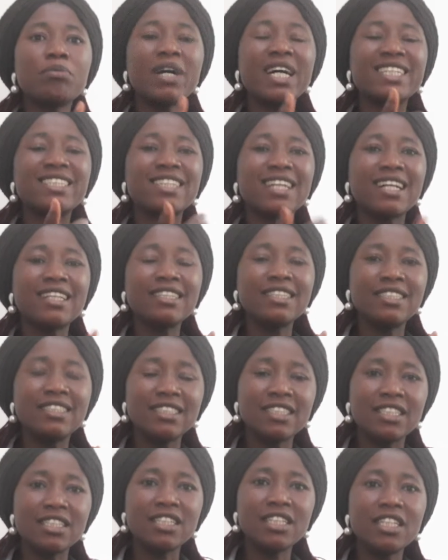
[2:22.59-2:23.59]

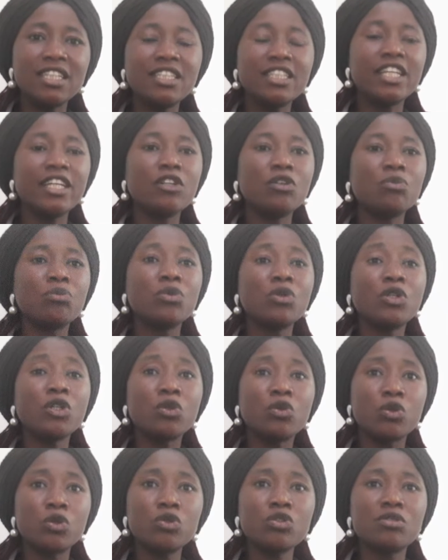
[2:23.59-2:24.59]
partiality in the
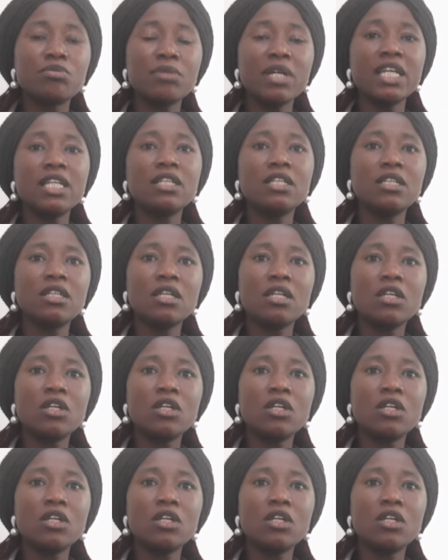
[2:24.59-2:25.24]
recruitment